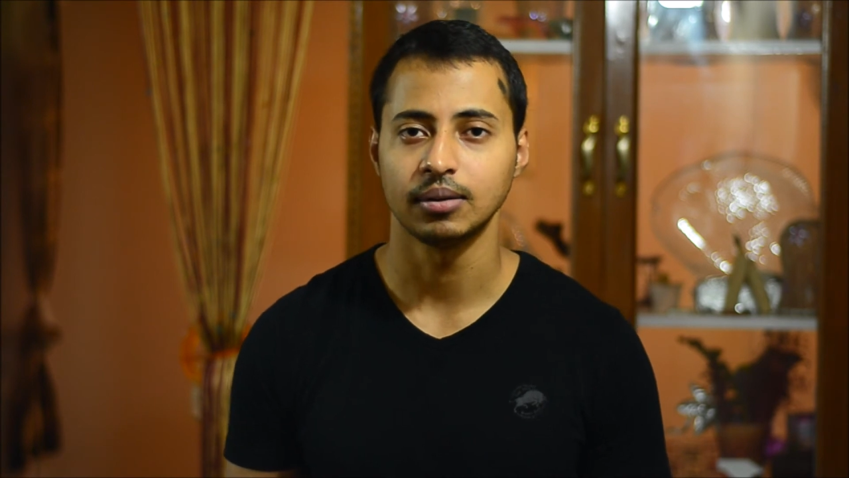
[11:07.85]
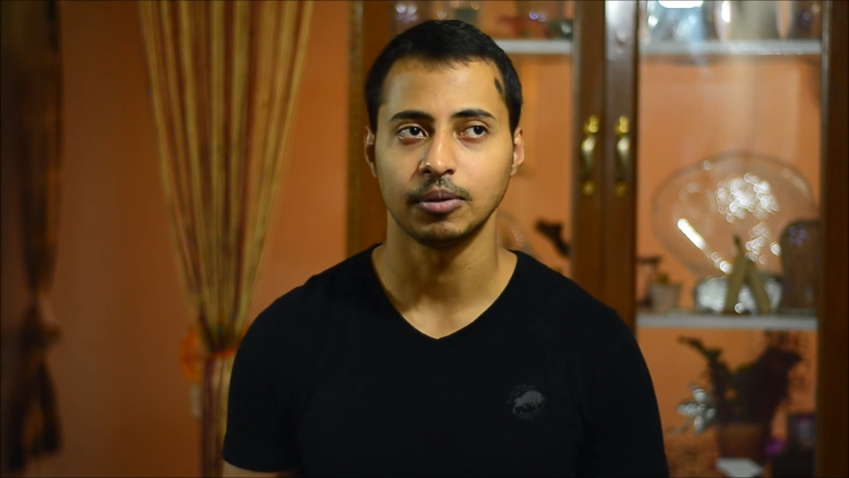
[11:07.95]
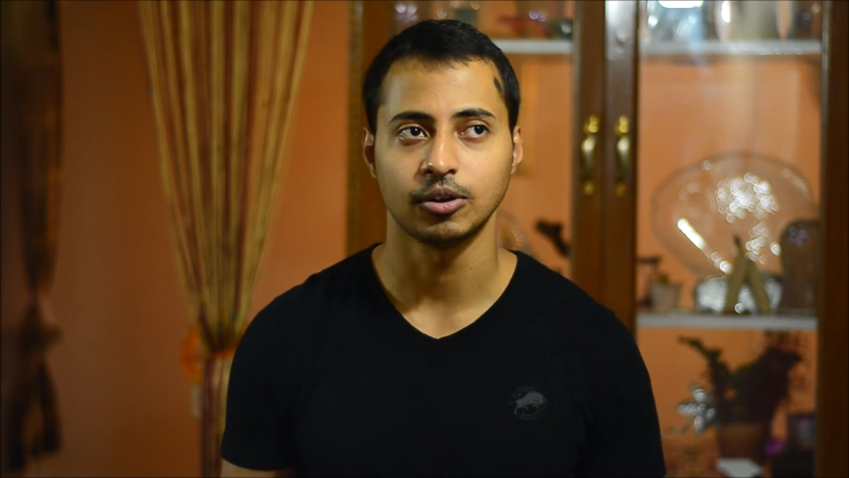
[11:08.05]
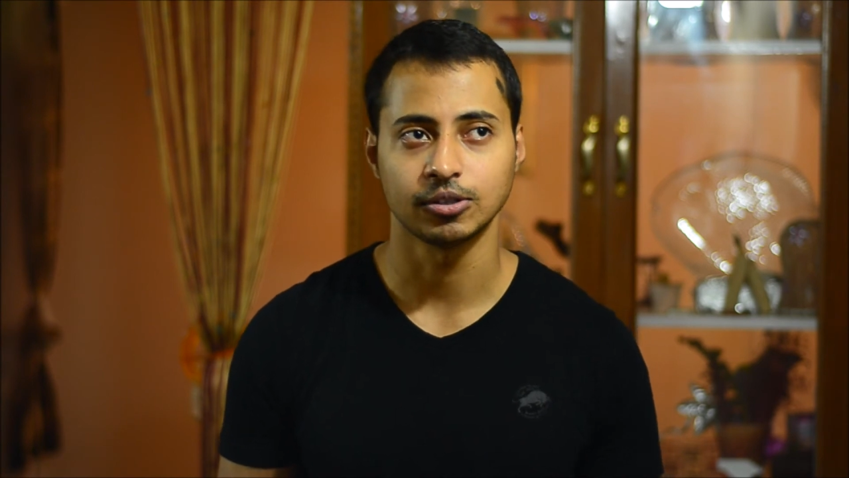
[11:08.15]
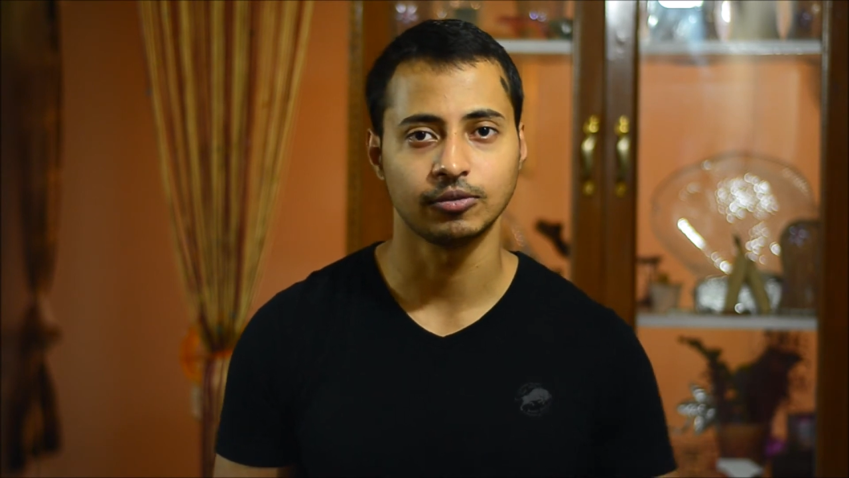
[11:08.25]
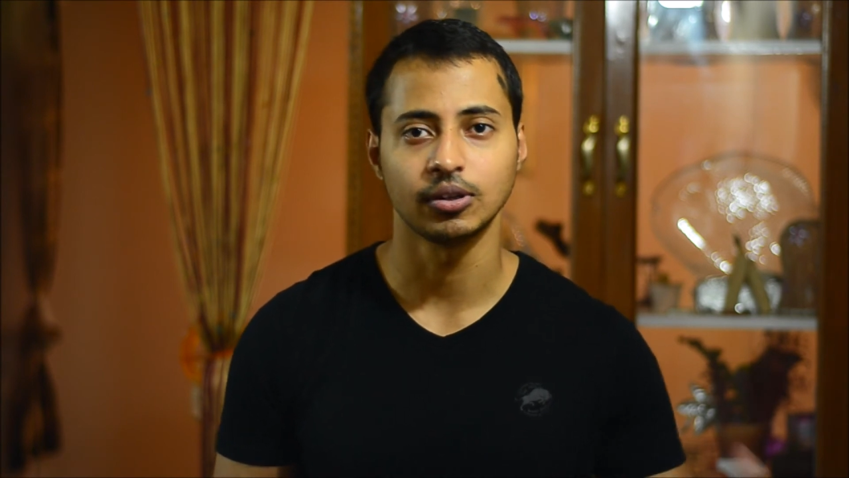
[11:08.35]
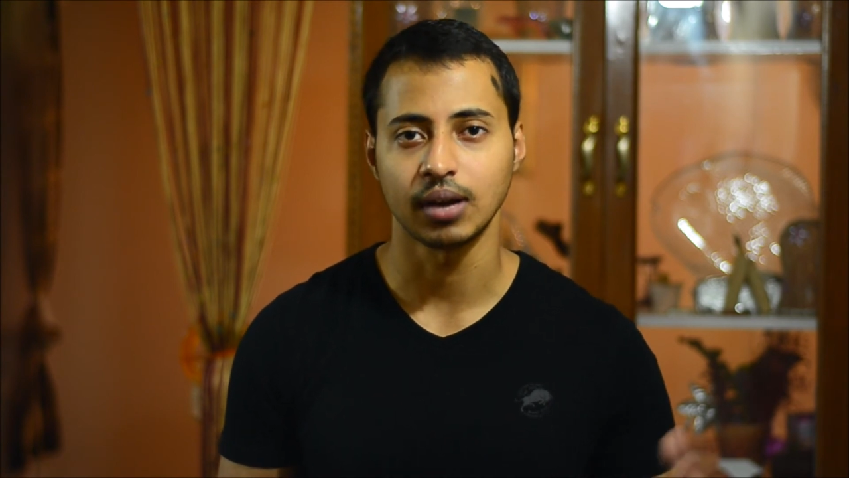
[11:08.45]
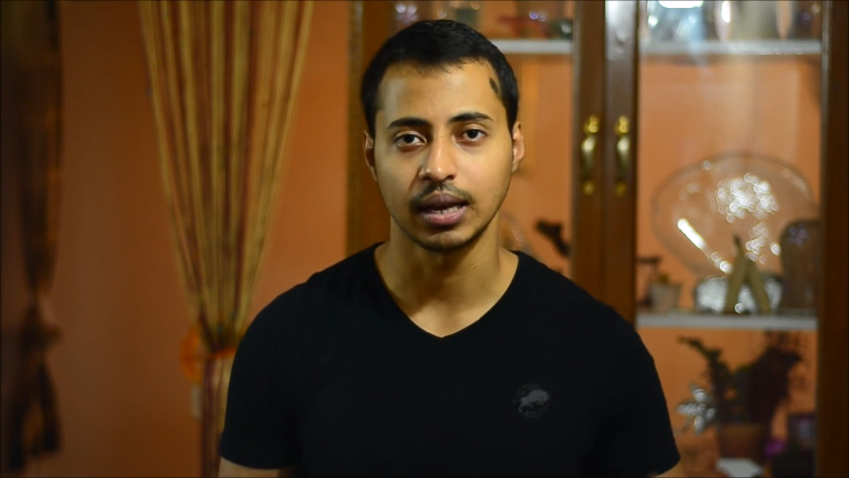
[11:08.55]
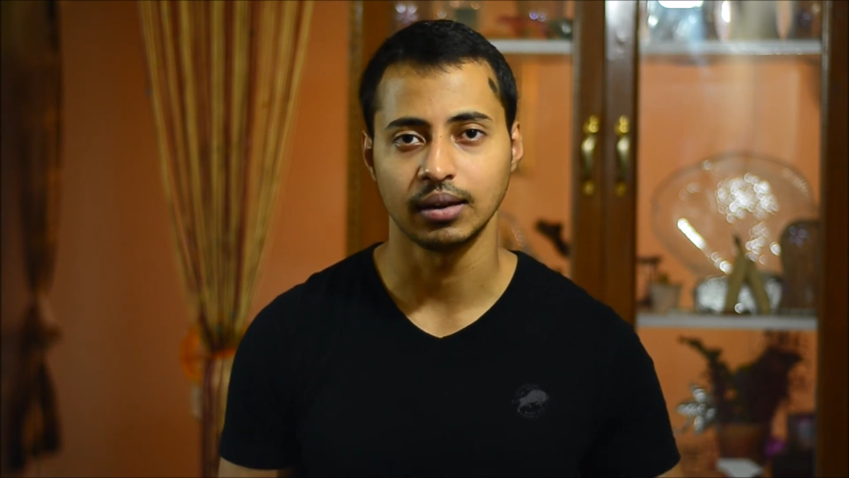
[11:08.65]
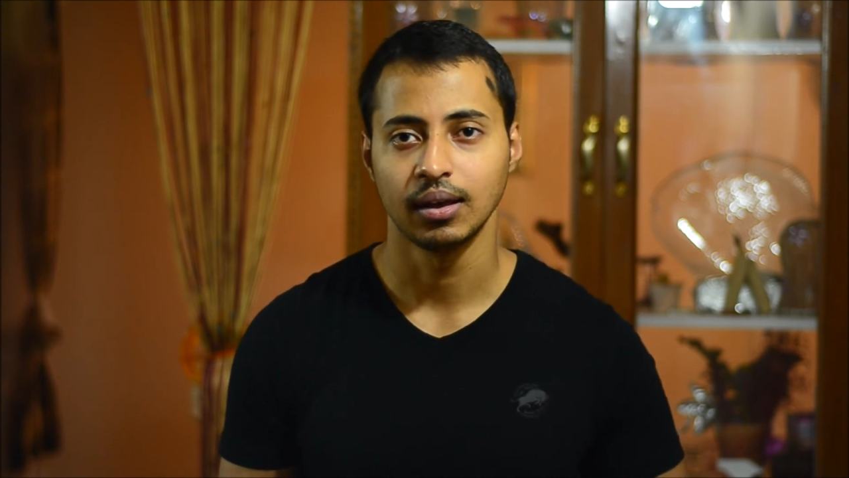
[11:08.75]
because of the
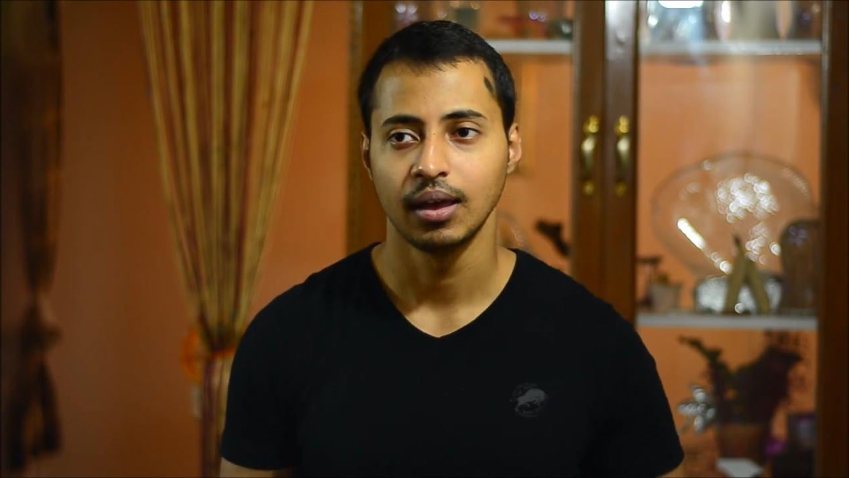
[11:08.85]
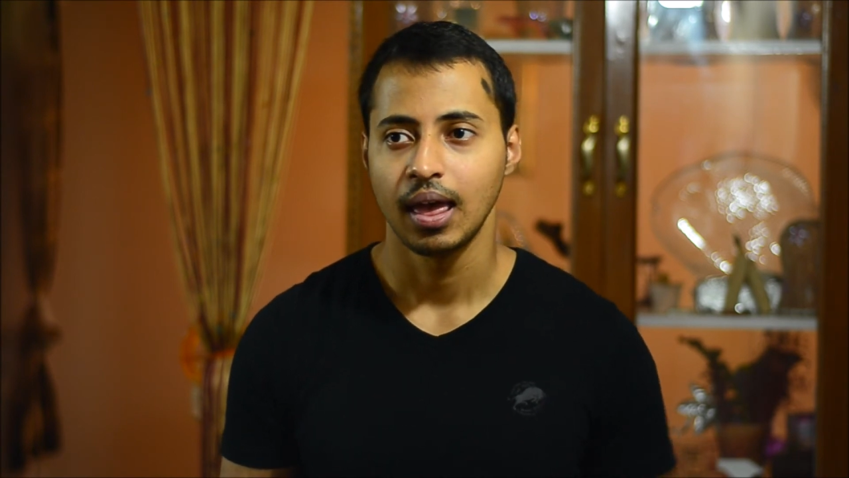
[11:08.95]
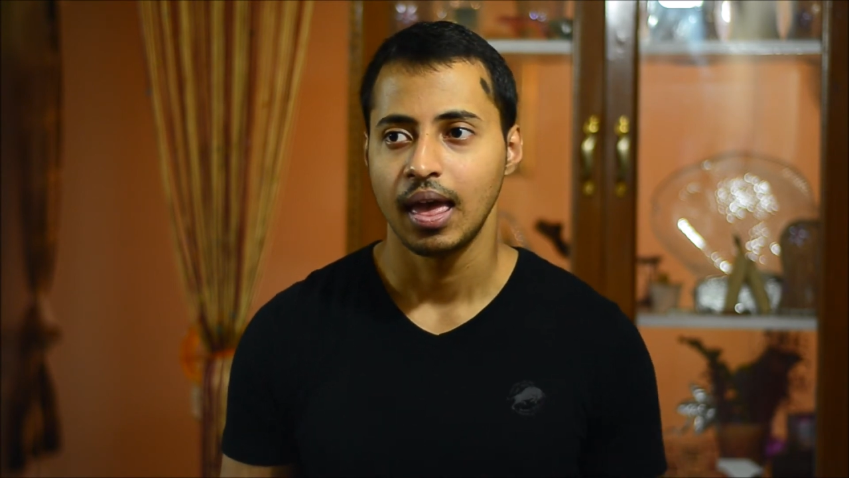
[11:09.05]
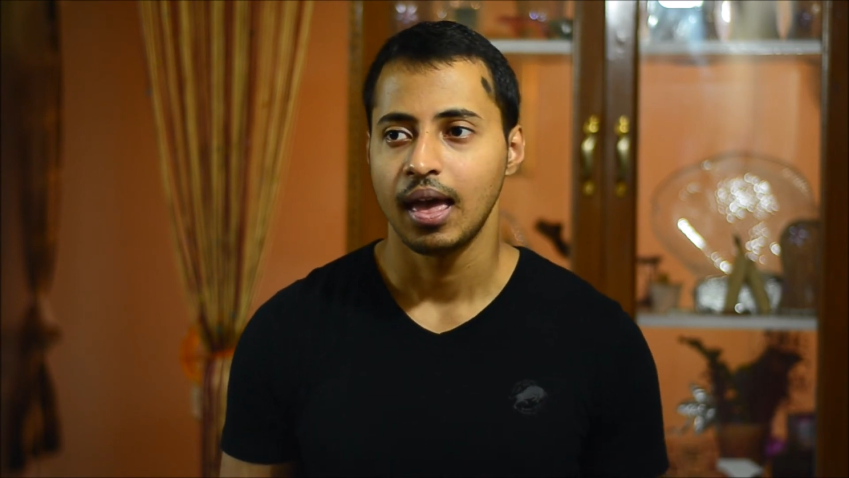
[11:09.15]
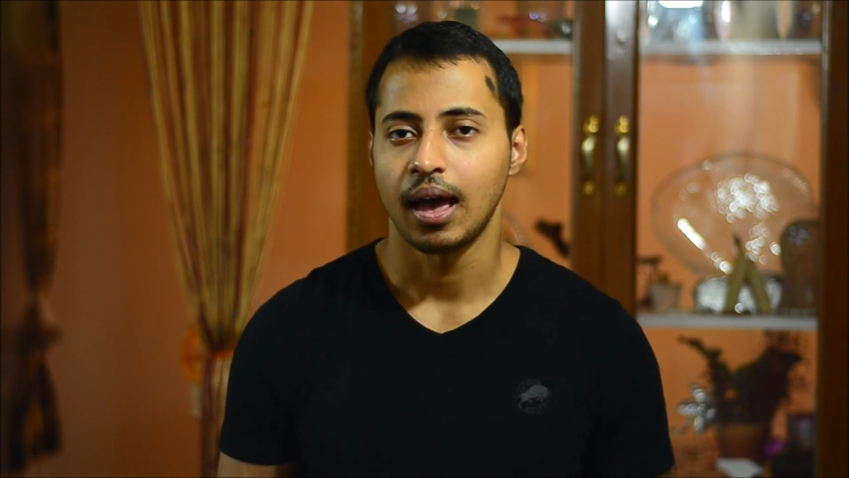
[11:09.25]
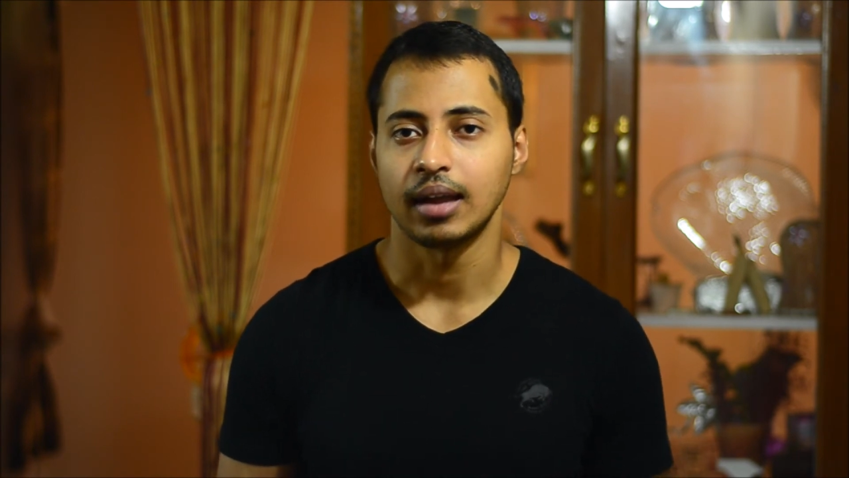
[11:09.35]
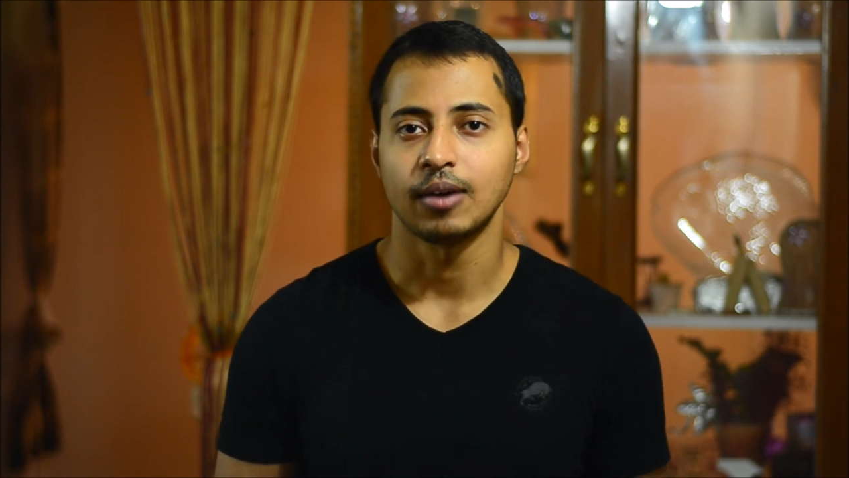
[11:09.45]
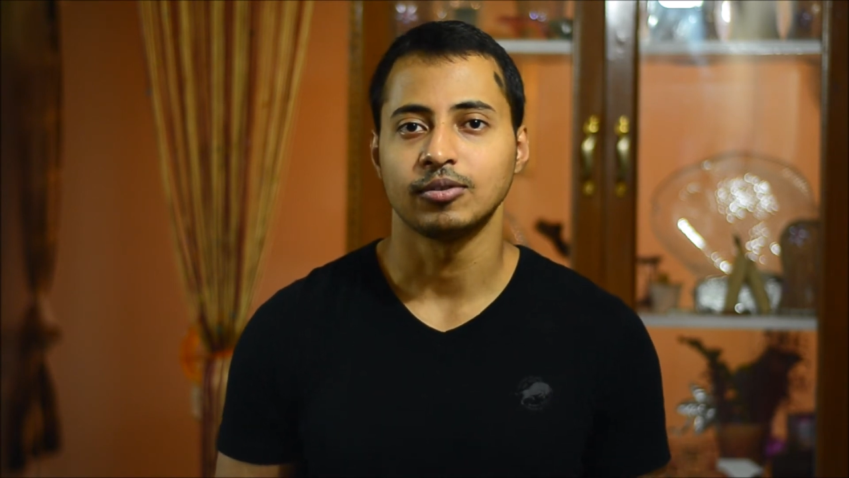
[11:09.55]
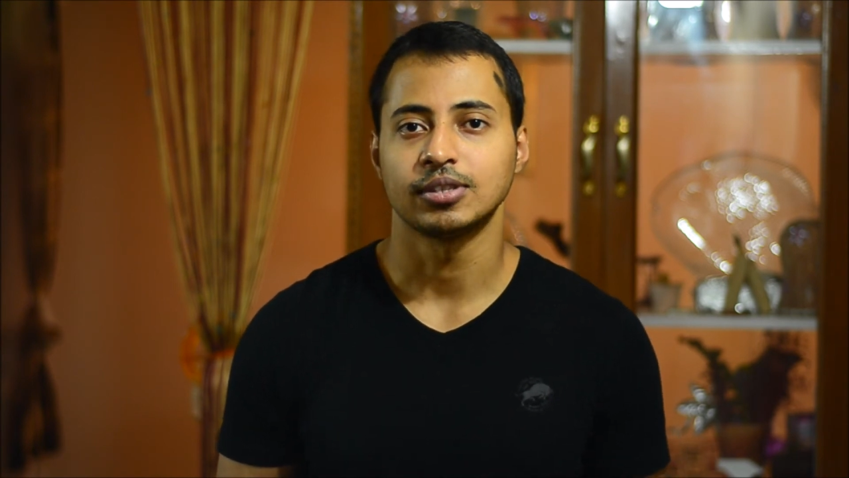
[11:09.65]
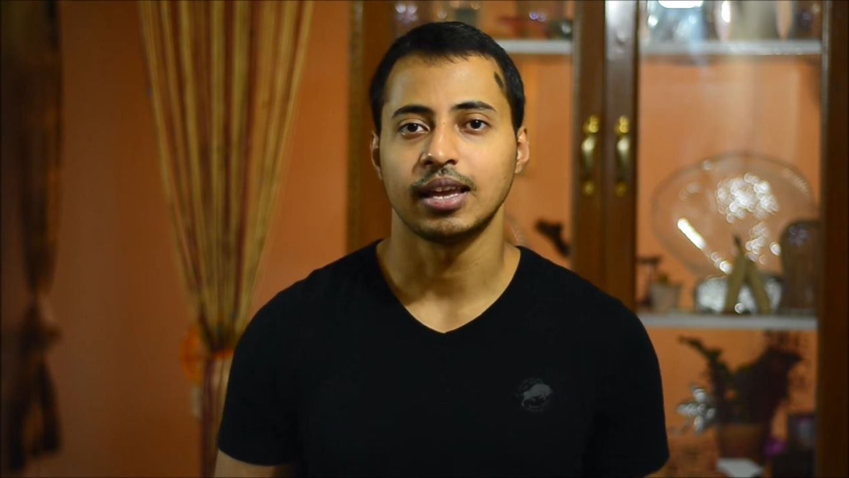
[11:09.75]
rain. And I
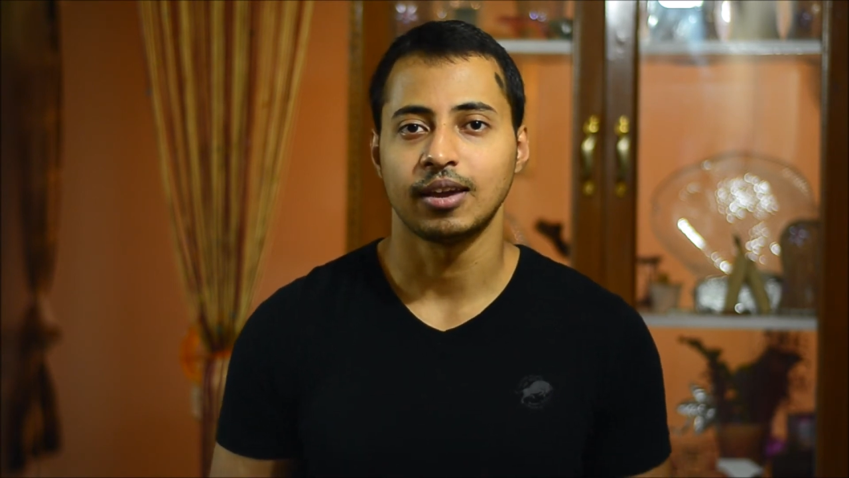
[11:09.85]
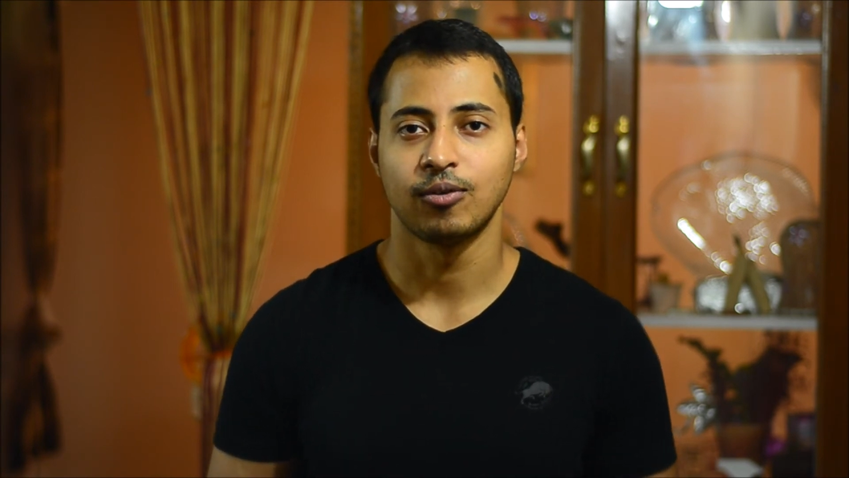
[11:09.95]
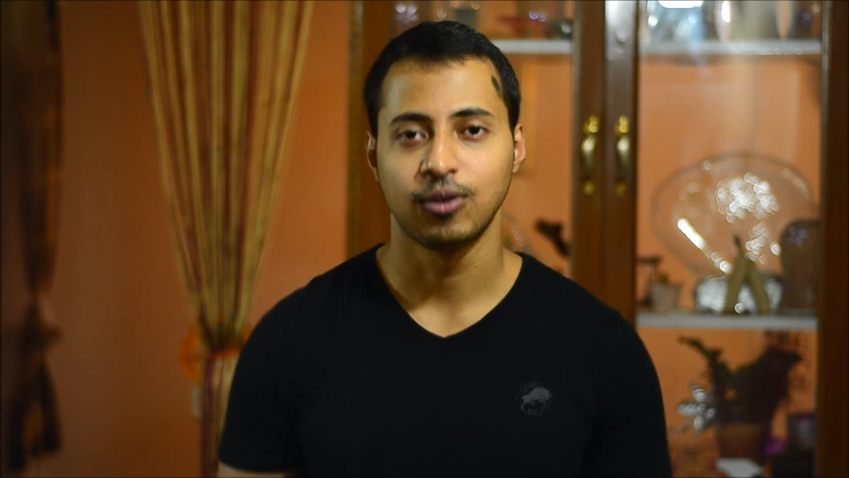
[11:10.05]
was like,